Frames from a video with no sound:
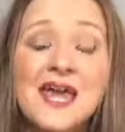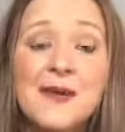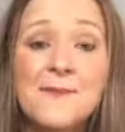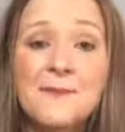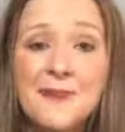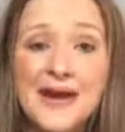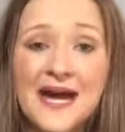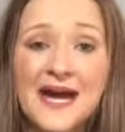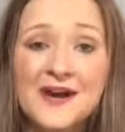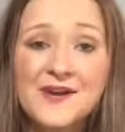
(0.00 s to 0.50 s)

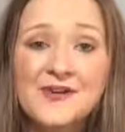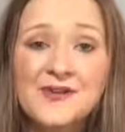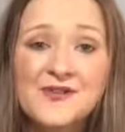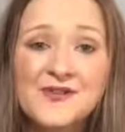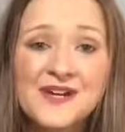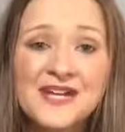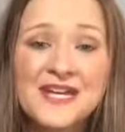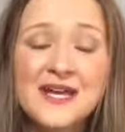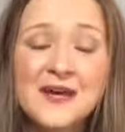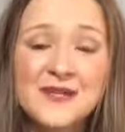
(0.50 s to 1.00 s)

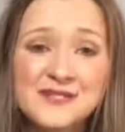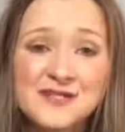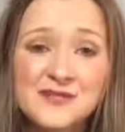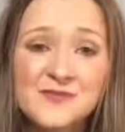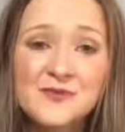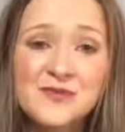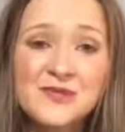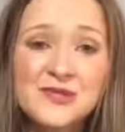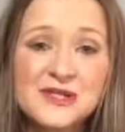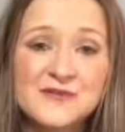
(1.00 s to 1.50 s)
empowering
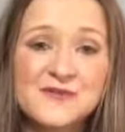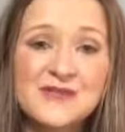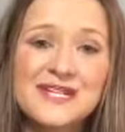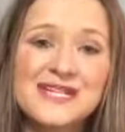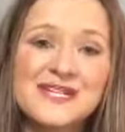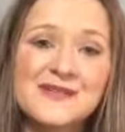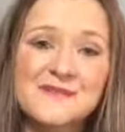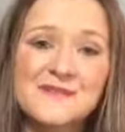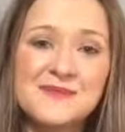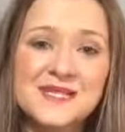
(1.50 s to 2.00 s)
small to
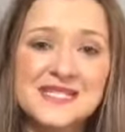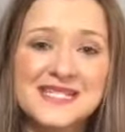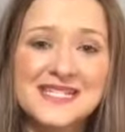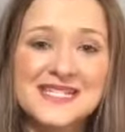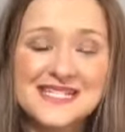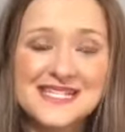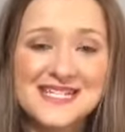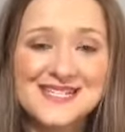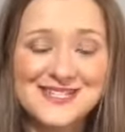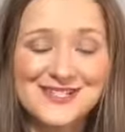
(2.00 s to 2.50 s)
medium
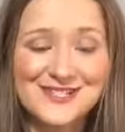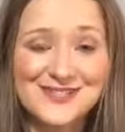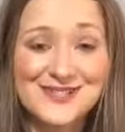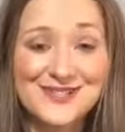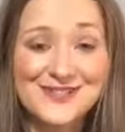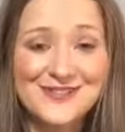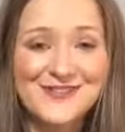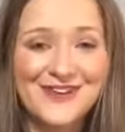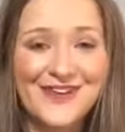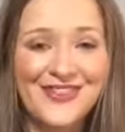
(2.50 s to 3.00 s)
businesses
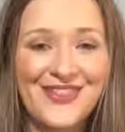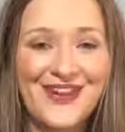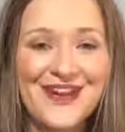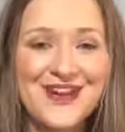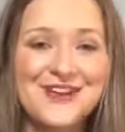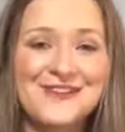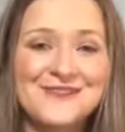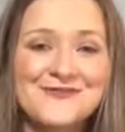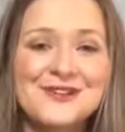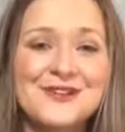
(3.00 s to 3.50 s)
to run their
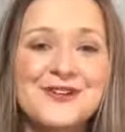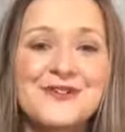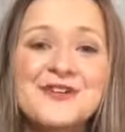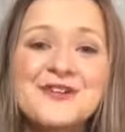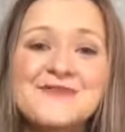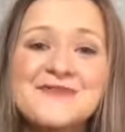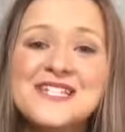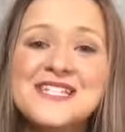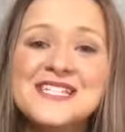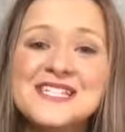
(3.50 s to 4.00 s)
own
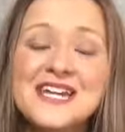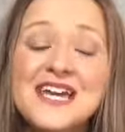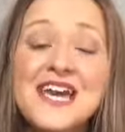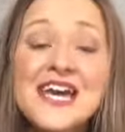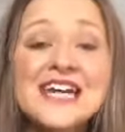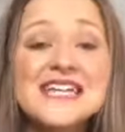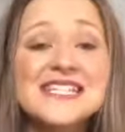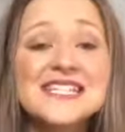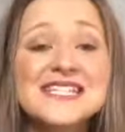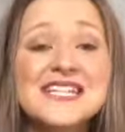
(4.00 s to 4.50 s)
recruitment,
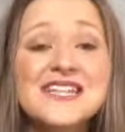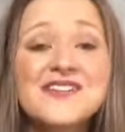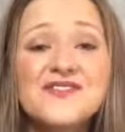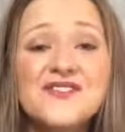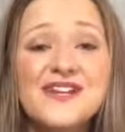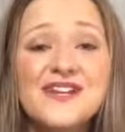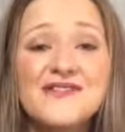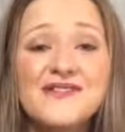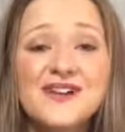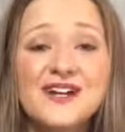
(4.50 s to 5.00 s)

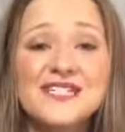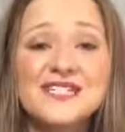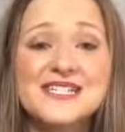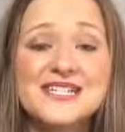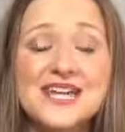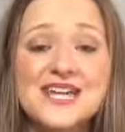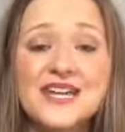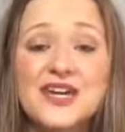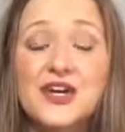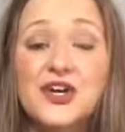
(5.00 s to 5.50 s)
CV
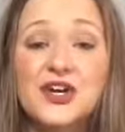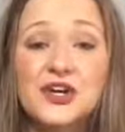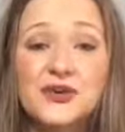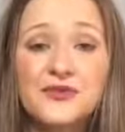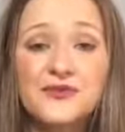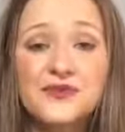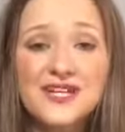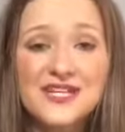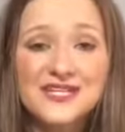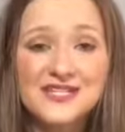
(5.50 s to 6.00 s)
writing,
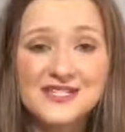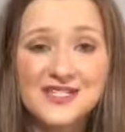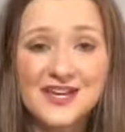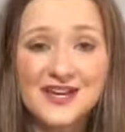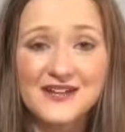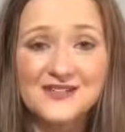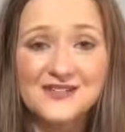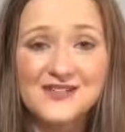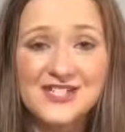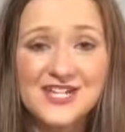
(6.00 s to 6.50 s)
careers
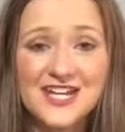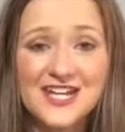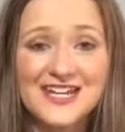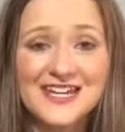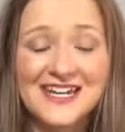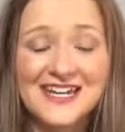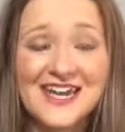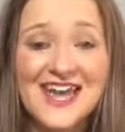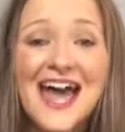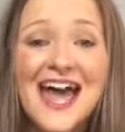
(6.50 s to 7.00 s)

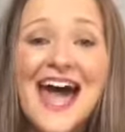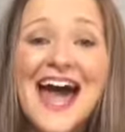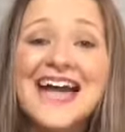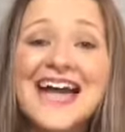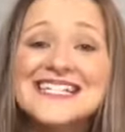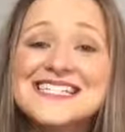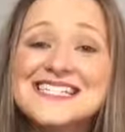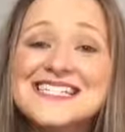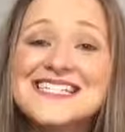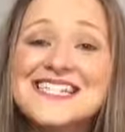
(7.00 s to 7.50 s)
coaching.
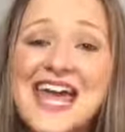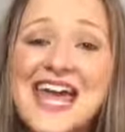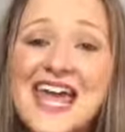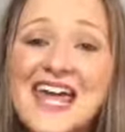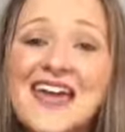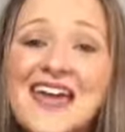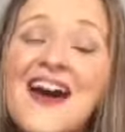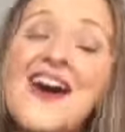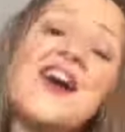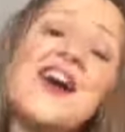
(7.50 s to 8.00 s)
And
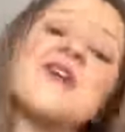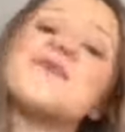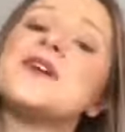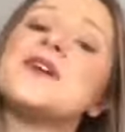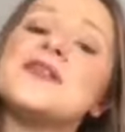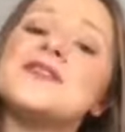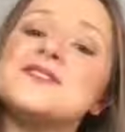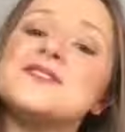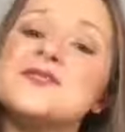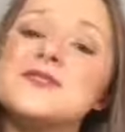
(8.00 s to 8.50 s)
today I'm
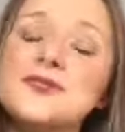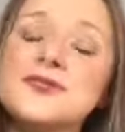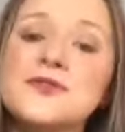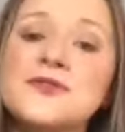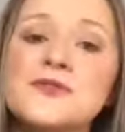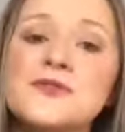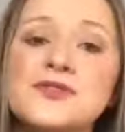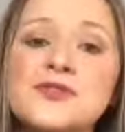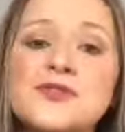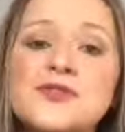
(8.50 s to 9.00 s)
going to
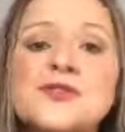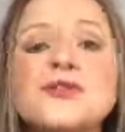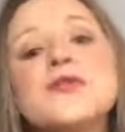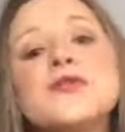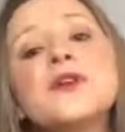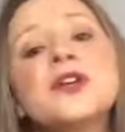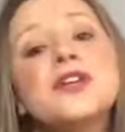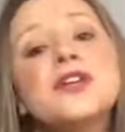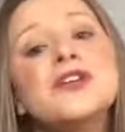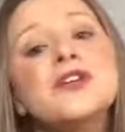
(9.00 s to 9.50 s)
talk to
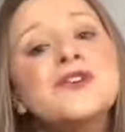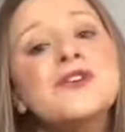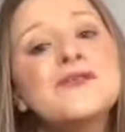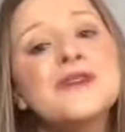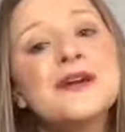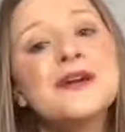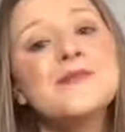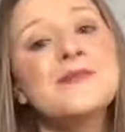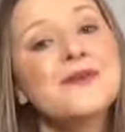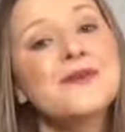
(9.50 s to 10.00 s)
you
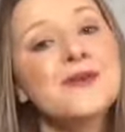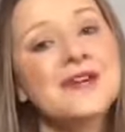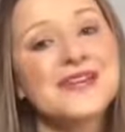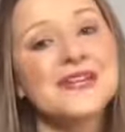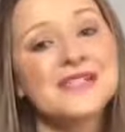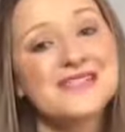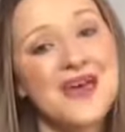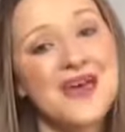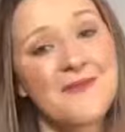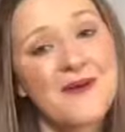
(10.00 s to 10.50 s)

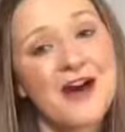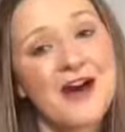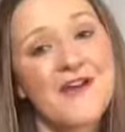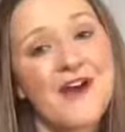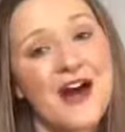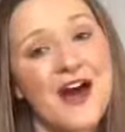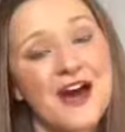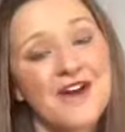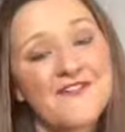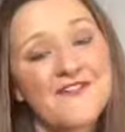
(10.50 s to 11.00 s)
employers
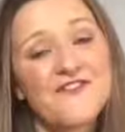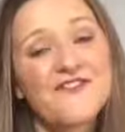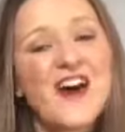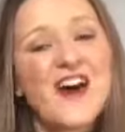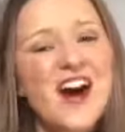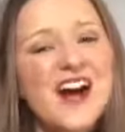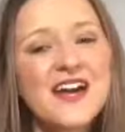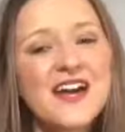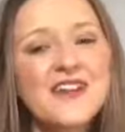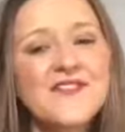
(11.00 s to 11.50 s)
about
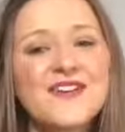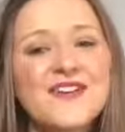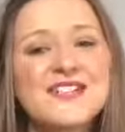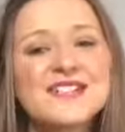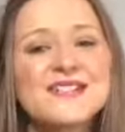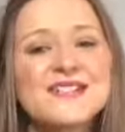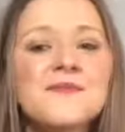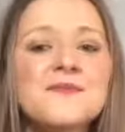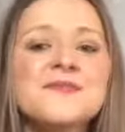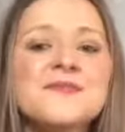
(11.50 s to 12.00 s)
5
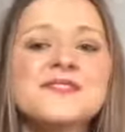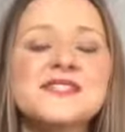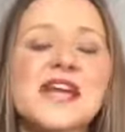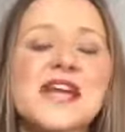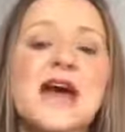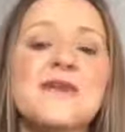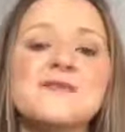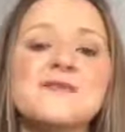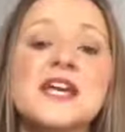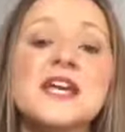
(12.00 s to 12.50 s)
simple
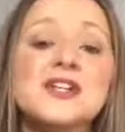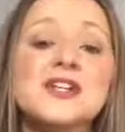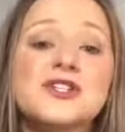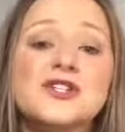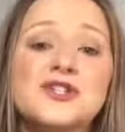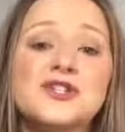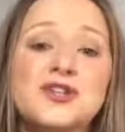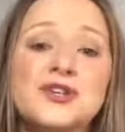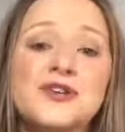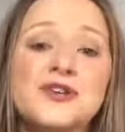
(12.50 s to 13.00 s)
steps
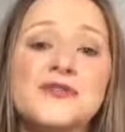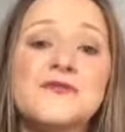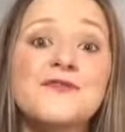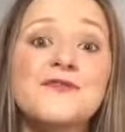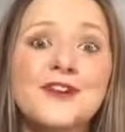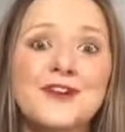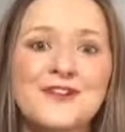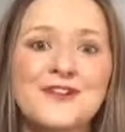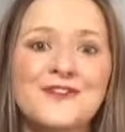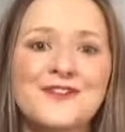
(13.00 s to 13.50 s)
to
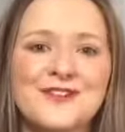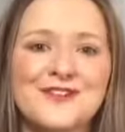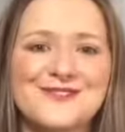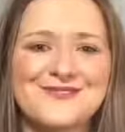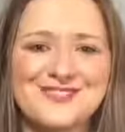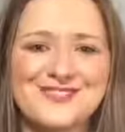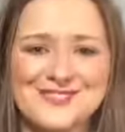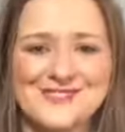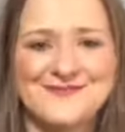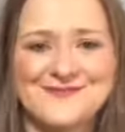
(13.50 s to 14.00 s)

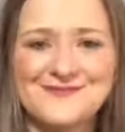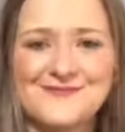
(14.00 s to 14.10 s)
recruit.